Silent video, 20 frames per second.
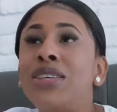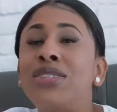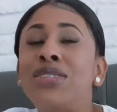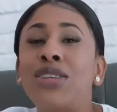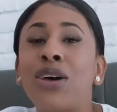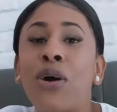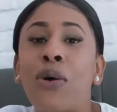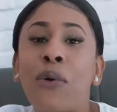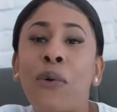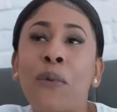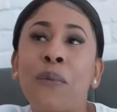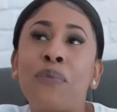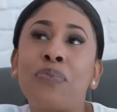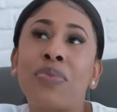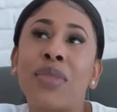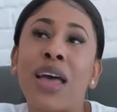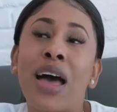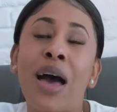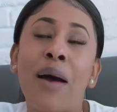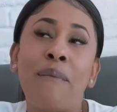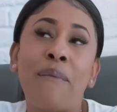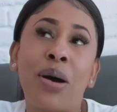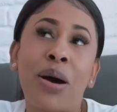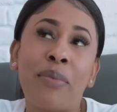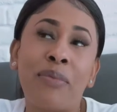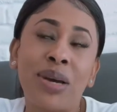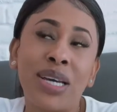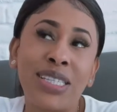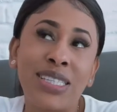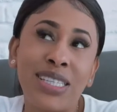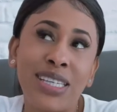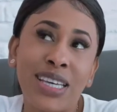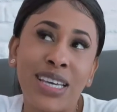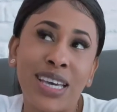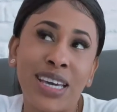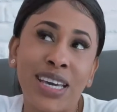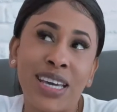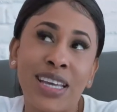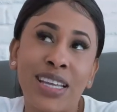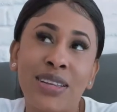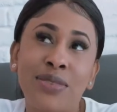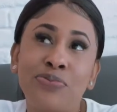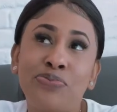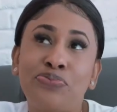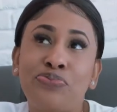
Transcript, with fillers: So I bought my tickets.